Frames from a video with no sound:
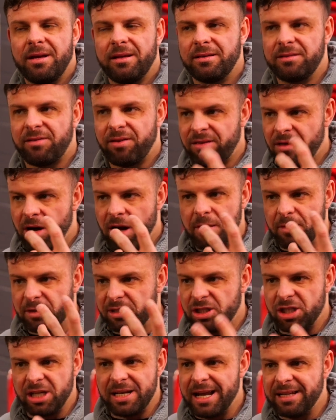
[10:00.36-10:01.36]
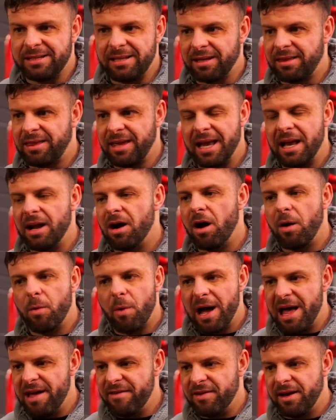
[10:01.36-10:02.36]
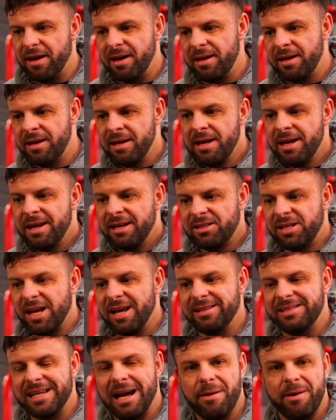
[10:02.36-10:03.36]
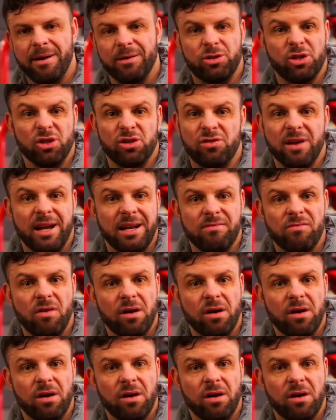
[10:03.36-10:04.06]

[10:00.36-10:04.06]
I thought it was a genetic thing or whatever. Turns out I was just training